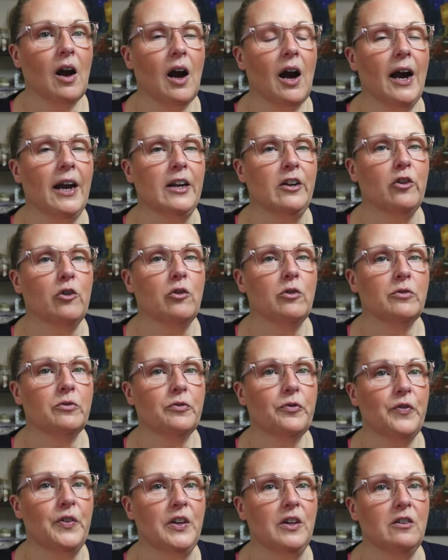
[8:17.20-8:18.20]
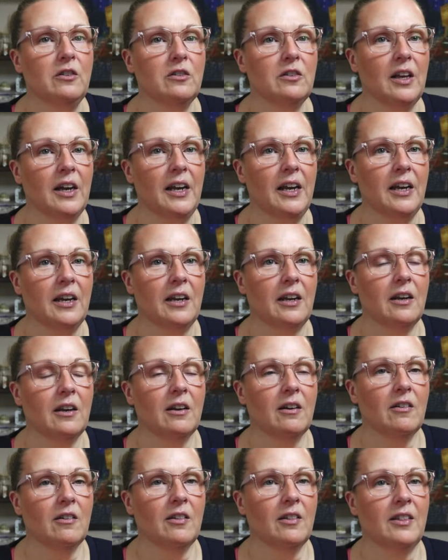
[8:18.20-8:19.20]
I don't feel like
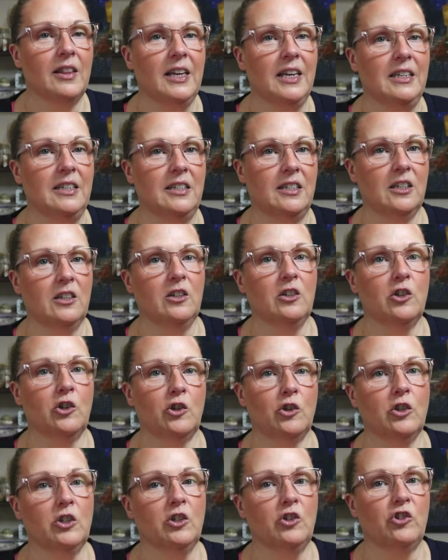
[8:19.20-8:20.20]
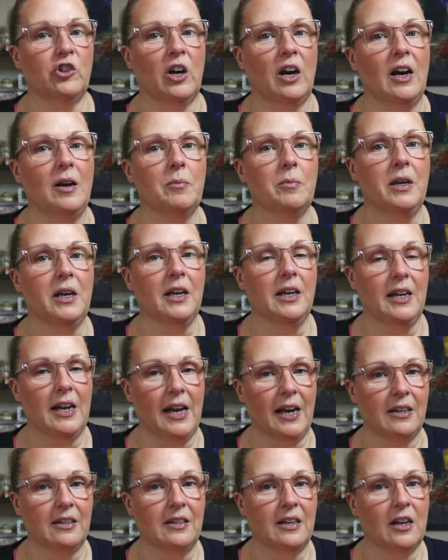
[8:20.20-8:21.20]
they did a good job
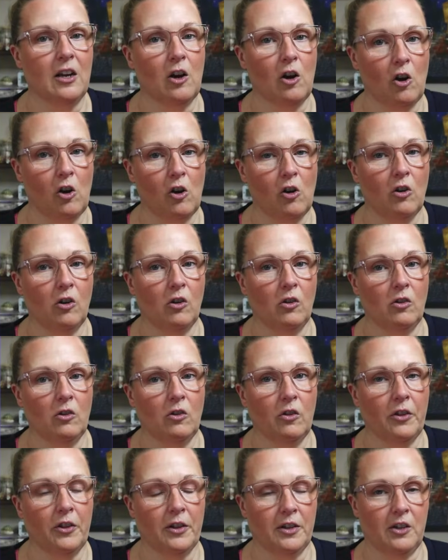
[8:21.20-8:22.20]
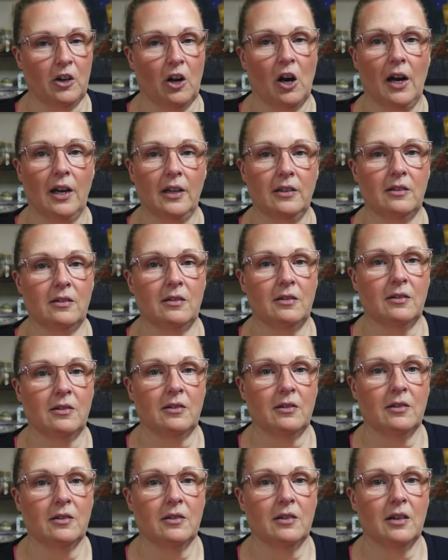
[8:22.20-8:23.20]
connecting all the
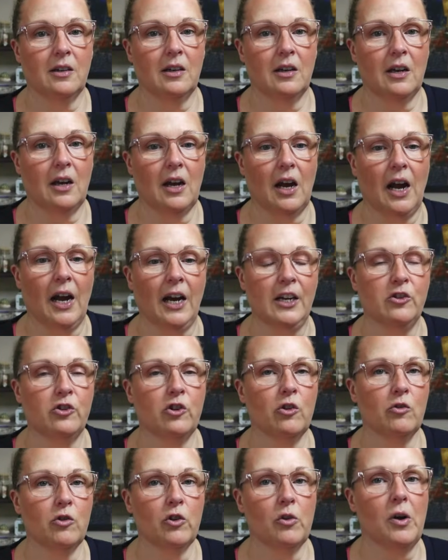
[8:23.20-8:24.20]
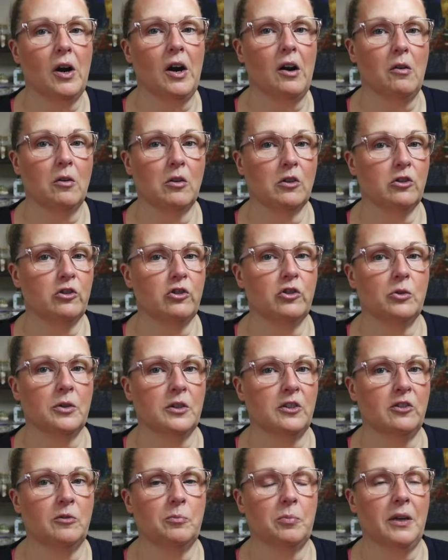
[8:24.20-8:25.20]
dots. I don't know how else to
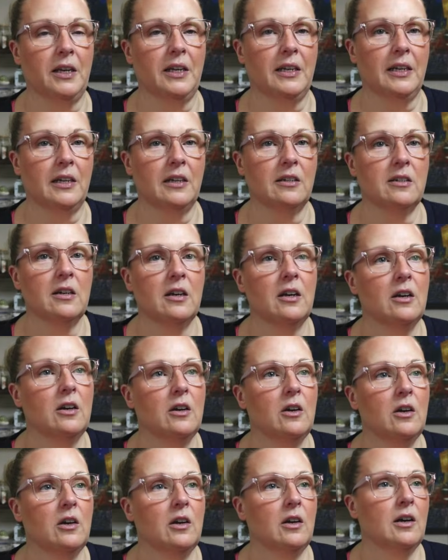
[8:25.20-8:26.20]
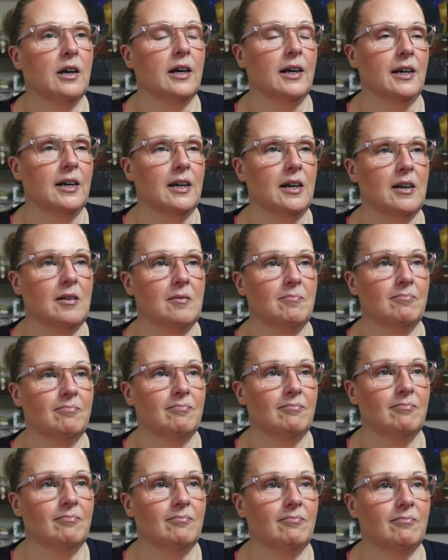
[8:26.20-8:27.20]
explain it. um